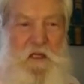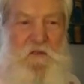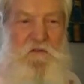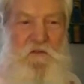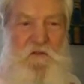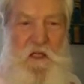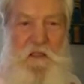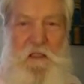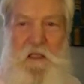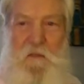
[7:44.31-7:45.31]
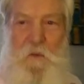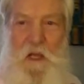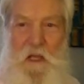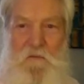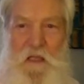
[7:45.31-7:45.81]
faces daily in the
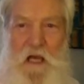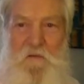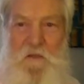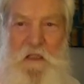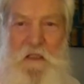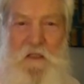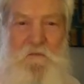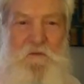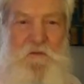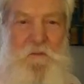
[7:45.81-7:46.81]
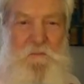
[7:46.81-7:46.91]
way of life it lives.